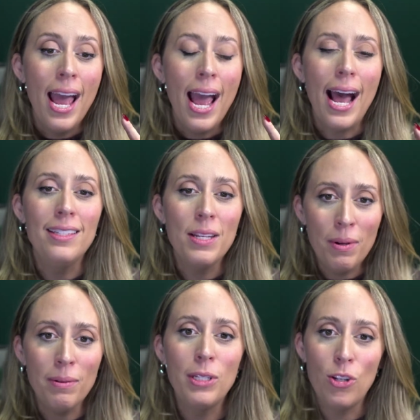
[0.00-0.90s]
And
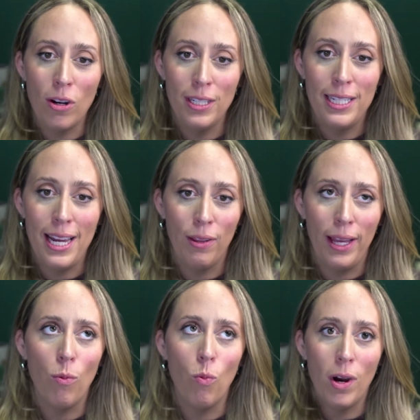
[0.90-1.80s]
sometimes it's hard to tell
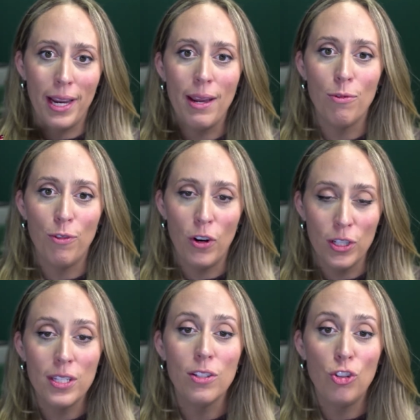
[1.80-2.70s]
like what came
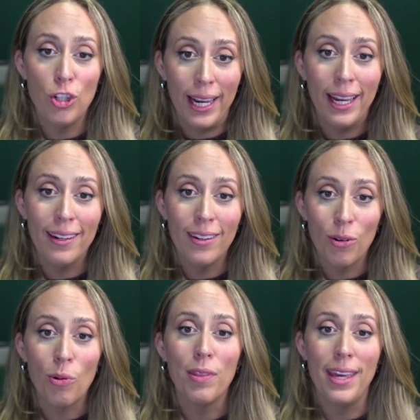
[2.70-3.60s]
first, chicken
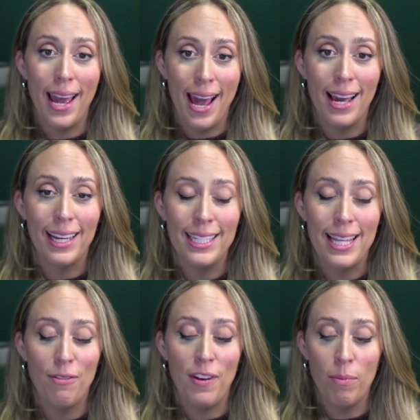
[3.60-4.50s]
or the egg. Is
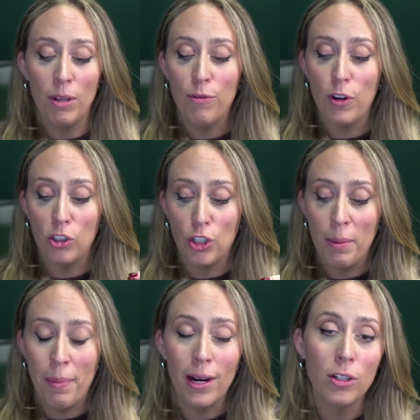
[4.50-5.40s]
that family
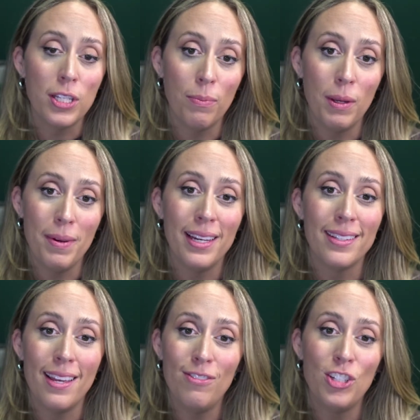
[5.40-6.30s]
functioning better simply
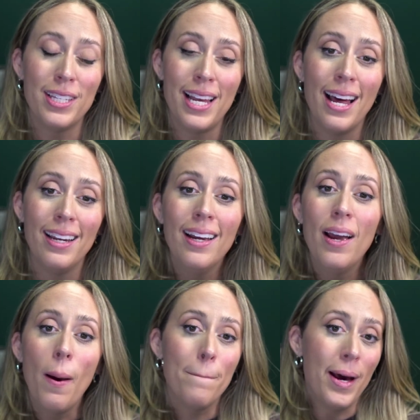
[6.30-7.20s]
because they've just had
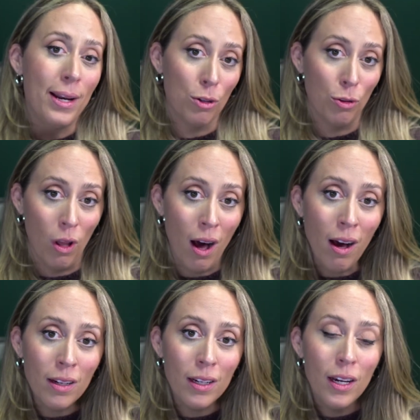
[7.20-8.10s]
better
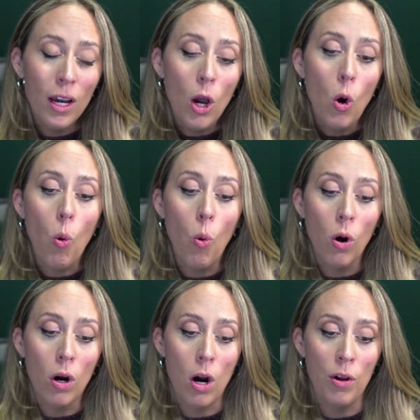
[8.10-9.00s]
luck?
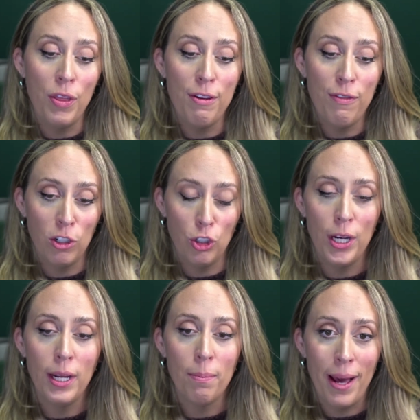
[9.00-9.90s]
Or are they
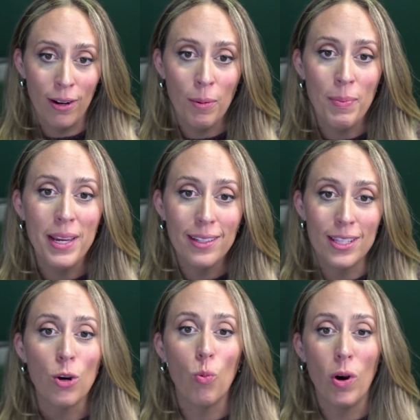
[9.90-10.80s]
functioning better because
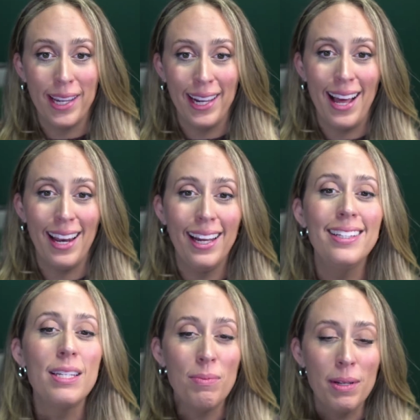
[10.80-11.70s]
they're working at it? And
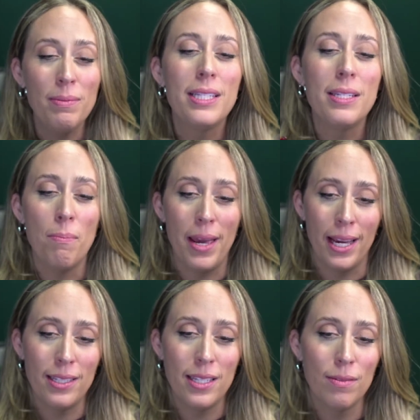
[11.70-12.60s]
sometimes it's a
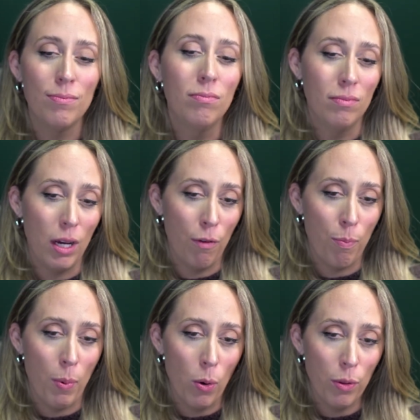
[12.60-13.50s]
mix of
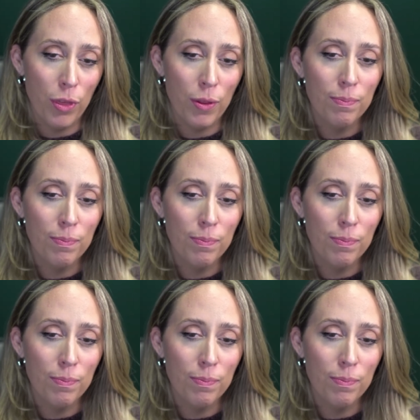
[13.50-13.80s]
both.